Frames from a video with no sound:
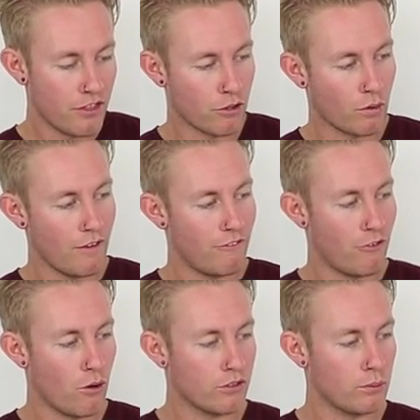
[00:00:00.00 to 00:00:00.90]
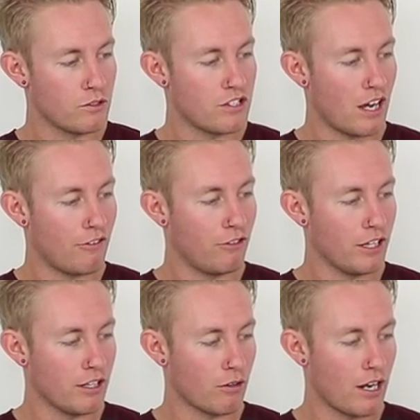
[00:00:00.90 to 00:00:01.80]
the grit forks, which are
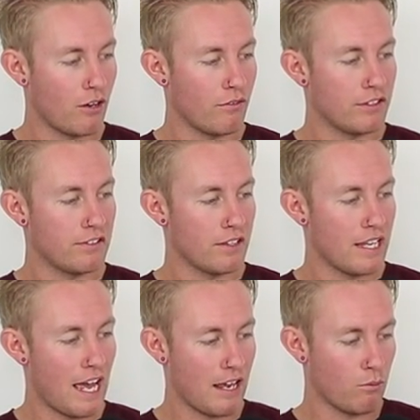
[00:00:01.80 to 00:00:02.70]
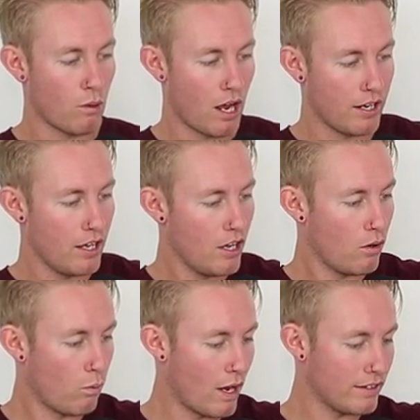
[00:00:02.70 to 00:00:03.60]
fully integrated, obviously, and run
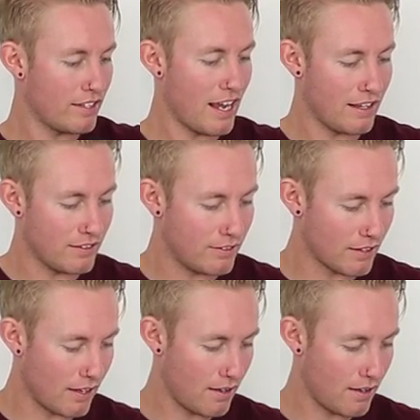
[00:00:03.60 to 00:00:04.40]
110s.